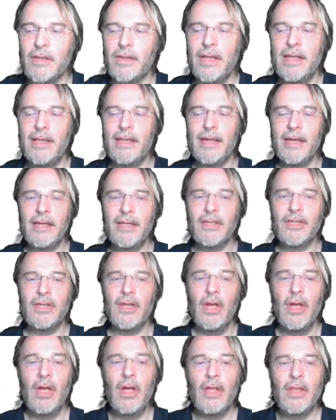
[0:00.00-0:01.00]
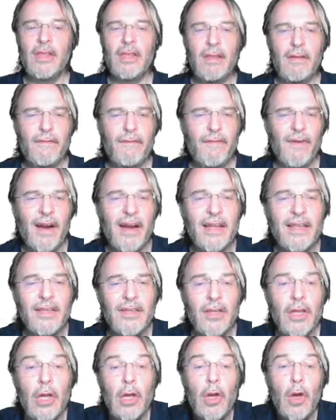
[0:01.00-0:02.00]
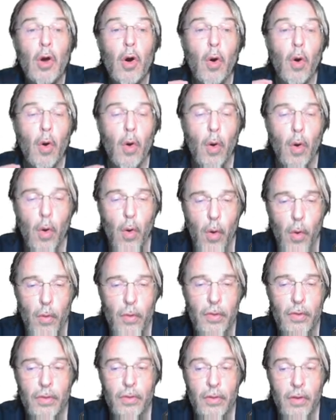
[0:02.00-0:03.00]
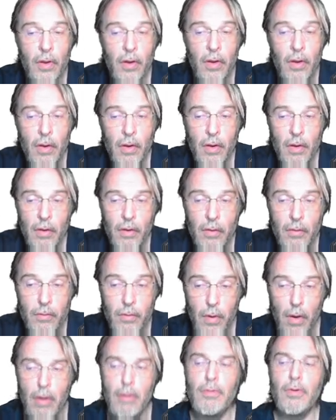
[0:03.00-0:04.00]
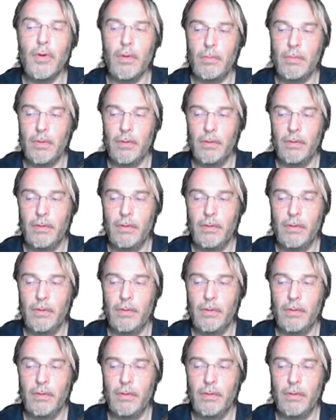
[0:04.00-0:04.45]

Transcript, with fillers: index defined on the row number.